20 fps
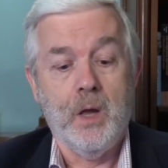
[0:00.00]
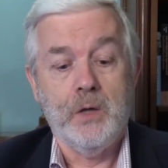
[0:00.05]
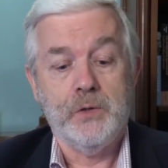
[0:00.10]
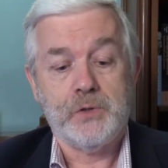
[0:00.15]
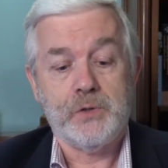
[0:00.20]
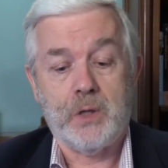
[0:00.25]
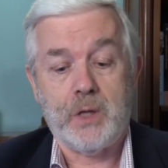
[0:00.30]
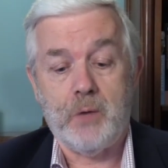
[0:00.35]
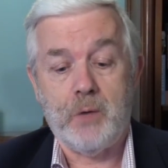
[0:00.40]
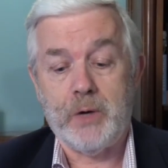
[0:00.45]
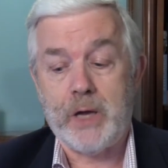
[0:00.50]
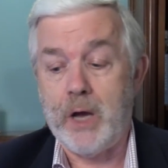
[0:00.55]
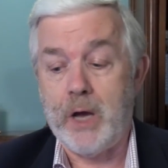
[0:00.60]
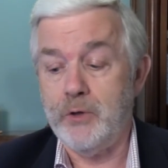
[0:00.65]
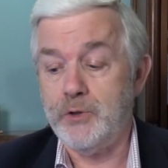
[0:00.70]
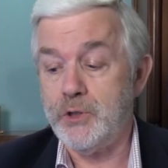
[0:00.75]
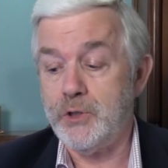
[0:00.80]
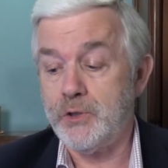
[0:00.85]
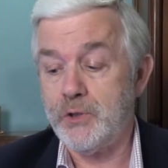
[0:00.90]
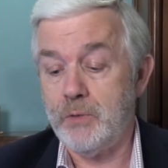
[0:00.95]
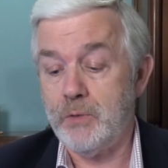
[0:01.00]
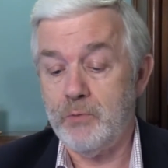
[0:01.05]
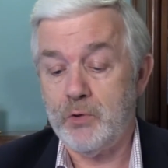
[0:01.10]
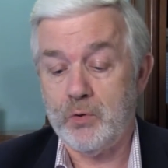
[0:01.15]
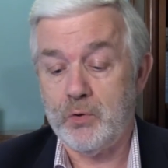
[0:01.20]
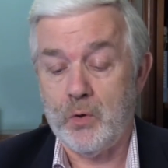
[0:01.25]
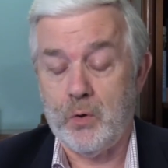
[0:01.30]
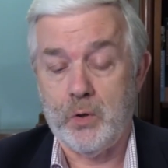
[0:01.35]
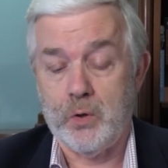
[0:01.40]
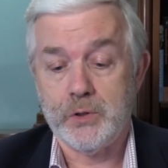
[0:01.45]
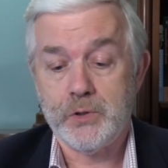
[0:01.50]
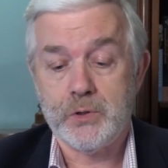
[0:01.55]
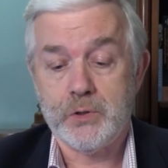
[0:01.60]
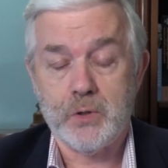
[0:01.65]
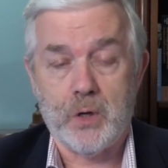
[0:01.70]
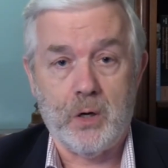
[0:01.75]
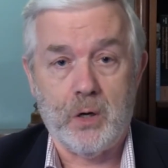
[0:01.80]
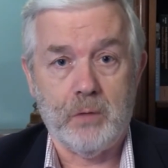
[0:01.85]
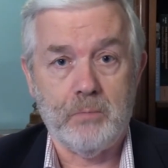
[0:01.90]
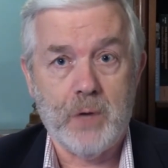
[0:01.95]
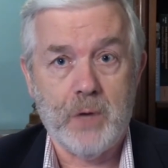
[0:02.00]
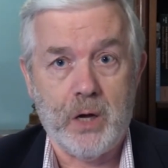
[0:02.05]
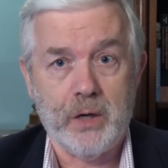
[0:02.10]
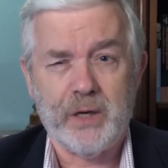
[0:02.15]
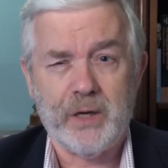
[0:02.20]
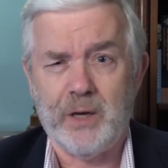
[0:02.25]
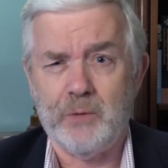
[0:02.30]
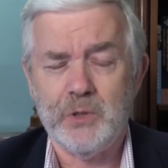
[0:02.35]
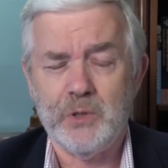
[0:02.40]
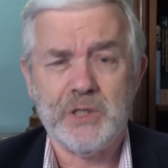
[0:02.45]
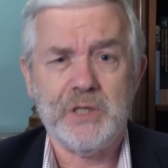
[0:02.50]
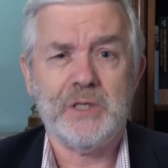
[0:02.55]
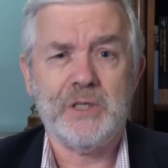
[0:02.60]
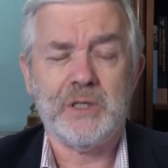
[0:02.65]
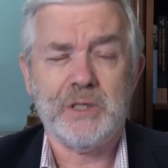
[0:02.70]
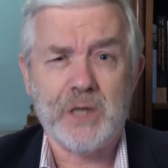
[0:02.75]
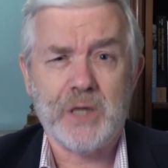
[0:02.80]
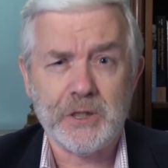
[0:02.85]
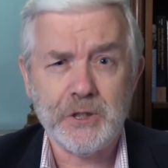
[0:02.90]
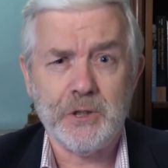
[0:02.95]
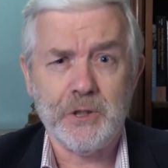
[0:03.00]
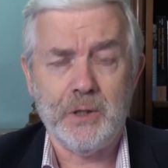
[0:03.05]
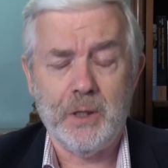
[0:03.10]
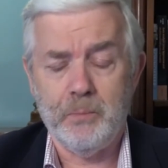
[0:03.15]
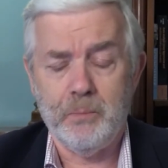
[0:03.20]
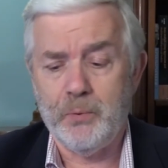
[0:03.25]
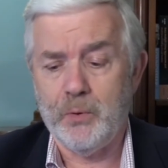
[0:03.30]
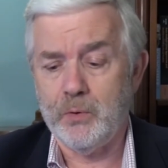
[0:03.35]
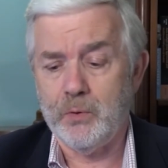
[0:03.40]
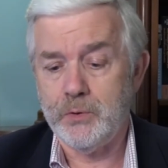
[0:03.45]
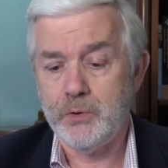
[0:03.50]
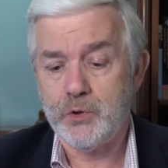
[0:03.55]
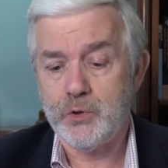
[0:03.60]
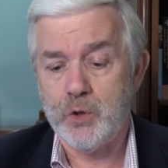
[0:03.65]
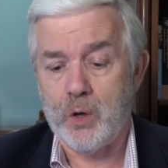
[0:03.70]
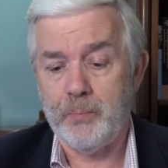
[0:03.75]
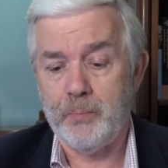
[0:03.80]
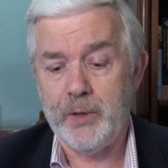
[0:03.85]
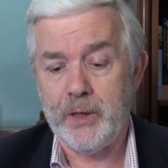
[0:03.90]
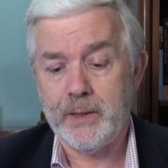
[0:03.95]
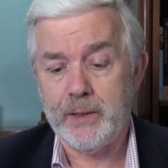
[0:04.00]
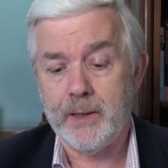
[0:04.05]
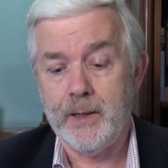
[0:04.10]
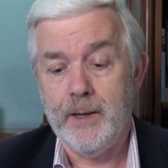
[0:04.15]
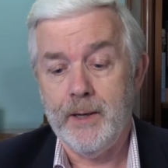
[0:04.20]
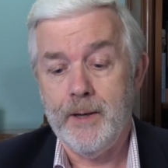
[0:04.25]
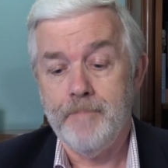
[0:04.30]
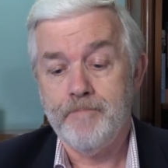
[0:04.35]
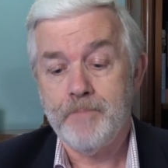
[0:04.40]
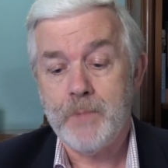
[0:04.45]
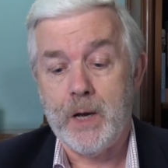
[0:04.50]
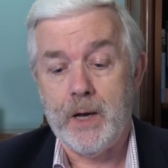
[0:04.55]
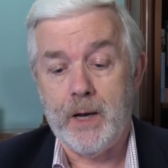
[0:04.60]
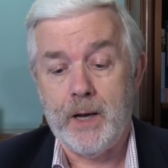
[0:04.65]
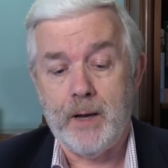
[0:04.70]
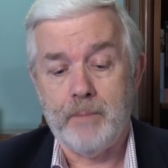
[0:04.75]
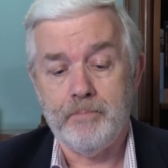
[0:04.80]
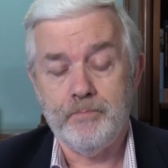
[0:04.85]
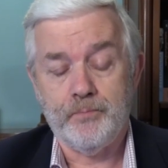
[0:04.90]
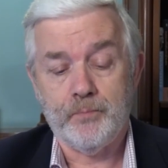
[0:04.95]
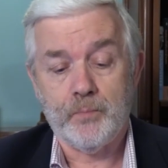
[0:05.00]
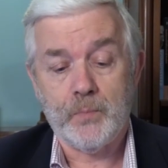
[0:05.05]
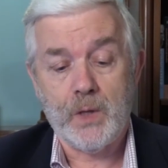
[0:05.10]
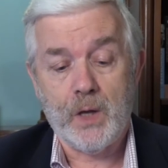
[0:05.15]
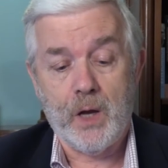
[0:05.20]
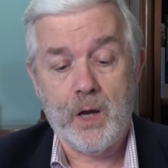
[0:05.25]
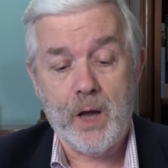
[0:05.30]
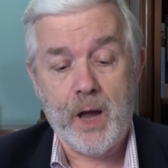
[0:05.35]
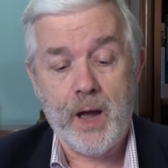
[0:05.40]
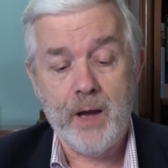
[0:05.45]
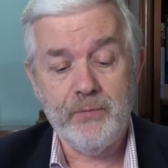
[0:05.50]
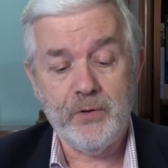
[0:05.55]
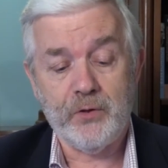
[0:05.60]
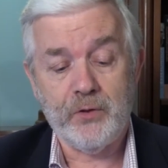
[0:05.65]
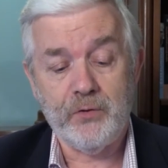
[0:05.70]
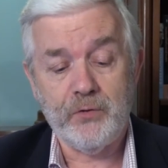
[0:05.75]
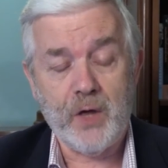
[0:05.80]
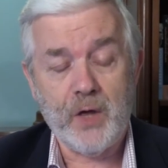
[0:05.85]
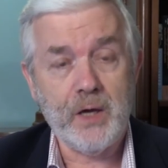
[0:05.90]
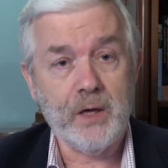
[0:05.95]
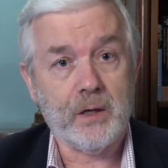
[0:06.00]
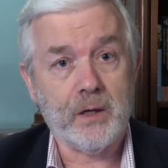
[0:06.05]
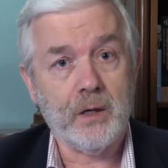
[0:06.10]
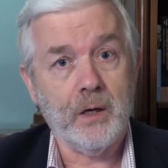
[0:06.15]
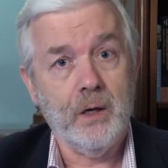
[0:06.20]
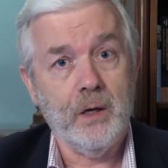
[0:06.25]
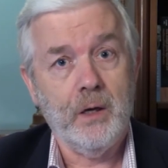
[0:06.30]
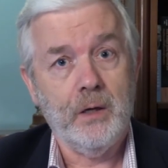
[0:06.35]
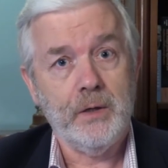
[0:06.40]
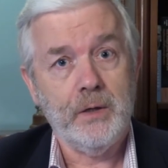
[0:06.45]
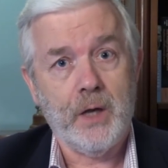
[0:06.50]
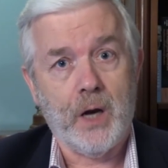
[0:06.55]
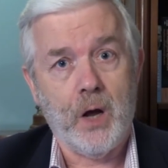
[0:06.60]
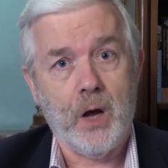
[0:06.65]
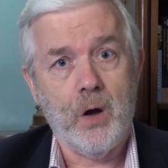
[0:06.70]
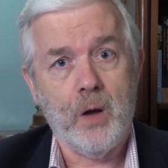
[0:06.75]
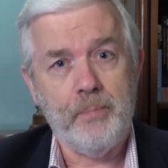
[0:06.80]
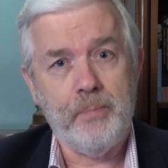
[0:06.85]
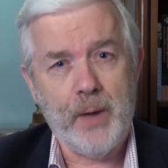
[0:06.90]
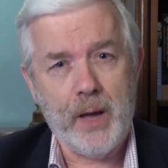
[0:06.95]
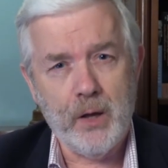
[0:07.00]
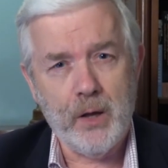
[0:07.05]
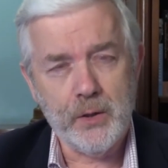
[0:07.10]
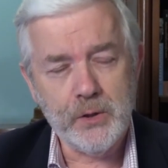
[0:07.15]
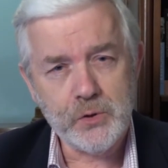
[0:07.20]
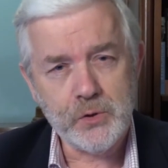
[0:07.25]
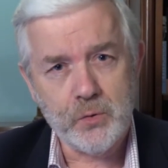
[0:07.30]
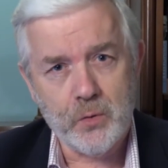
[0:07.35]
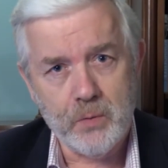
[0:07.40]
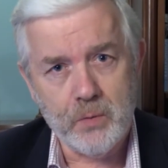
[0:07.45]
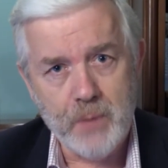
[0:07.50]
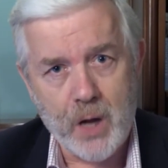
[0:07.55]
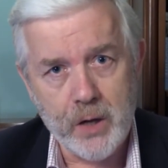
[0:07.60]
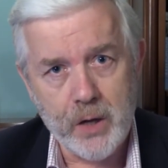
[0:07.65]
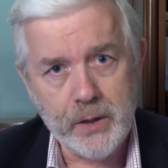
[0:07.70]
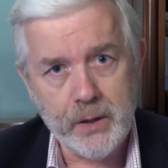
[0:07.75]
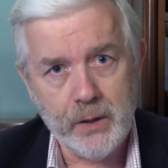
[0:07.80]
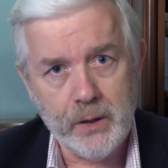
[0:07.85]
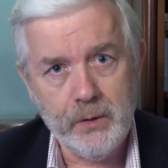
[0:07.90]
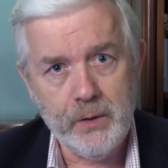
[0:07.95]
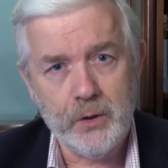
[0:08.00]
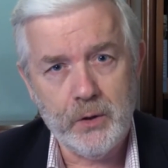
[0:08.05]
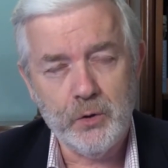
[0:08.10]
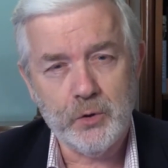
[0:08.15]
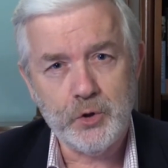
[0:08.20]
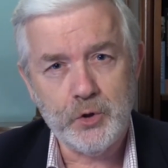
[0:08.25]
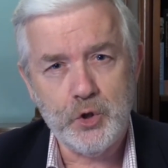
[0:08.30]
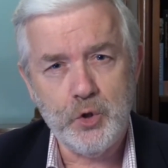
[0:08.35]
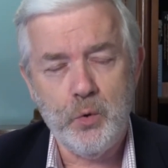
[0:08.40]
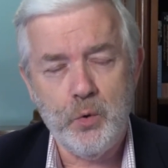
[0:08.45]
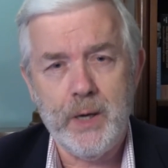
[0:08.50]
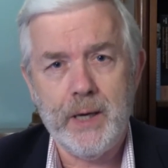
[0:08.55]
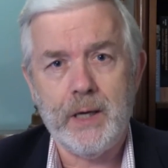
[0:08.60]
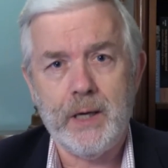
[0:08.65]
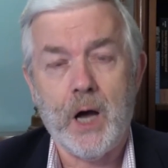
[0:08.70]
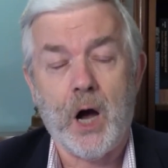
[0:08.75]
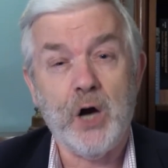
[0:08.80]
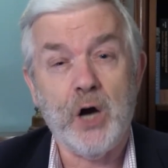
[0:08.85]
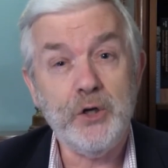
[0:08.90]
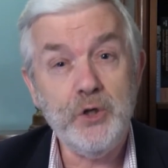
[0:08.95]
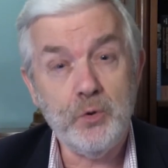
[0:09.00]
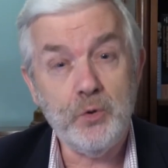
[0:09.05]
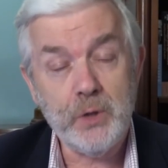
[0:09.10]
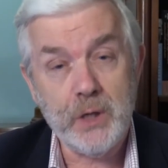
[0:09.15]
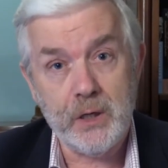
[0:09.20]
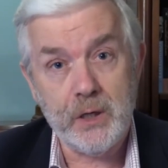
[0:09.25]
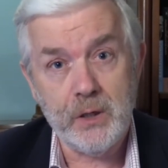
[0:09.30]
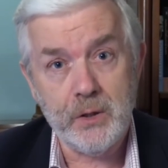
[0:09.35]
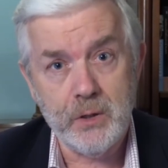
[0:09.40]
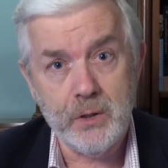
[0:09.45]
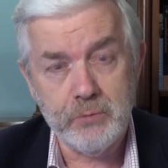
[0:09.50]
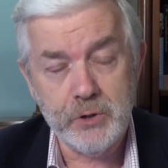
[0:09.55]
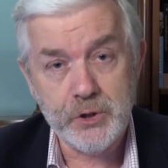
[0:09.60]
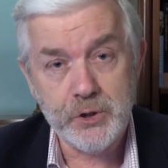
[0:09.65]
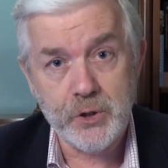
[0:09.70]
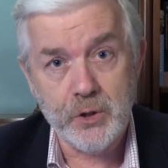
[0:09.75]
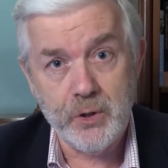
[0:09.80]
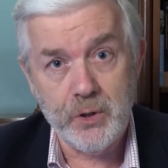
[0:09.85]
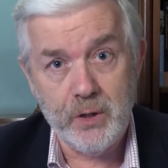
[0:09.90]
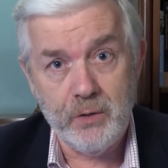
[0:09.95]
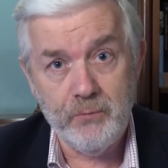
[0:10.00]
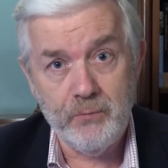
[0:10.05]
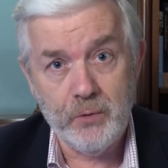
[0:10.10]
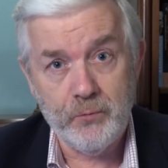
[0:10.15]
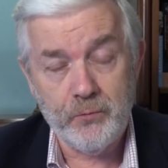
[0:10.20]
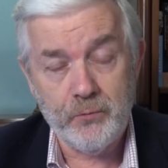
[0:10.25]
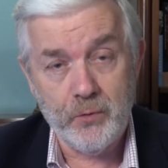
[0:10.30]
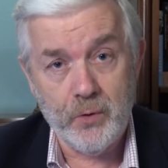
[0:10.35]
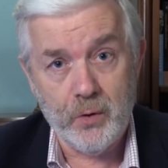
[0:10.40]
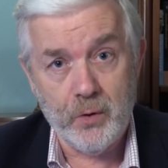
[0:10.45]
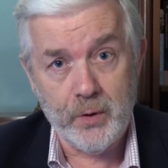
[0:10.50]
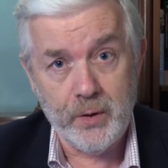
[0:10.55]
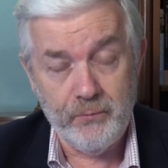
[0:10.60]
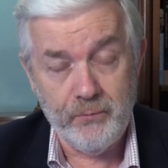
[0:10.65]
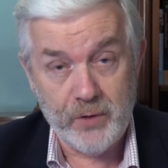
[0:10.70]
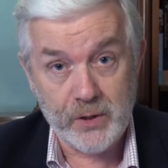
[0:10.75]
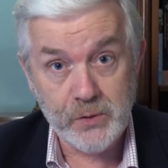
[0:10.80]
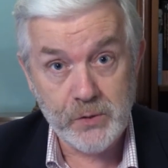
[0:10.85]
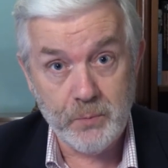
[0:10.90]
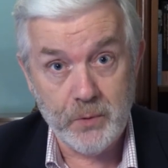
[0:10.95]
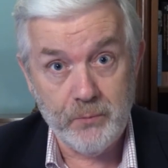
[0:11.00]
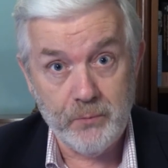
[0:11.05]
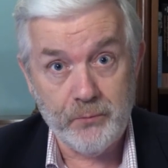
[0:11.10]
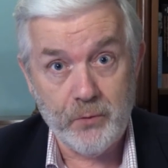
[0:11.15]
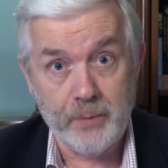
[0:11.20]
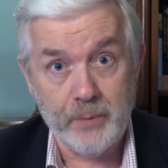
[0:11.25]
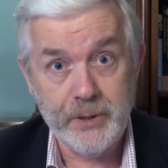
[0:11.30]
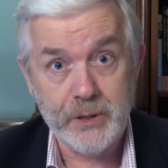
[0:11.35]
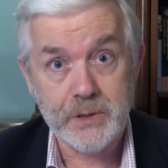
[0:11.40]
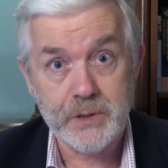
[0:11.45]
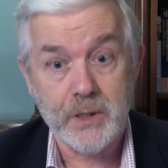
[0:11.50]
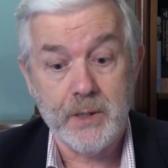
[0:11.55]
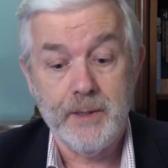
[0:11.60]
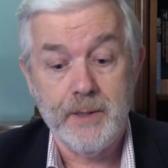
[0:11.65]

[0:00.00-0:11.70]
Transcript: So there we go. Just some thoughts on marketing, which is such an important topic. Um, have a think, you know, about the sort of marketing that you're doing. Are you getting the return in, on investment from it?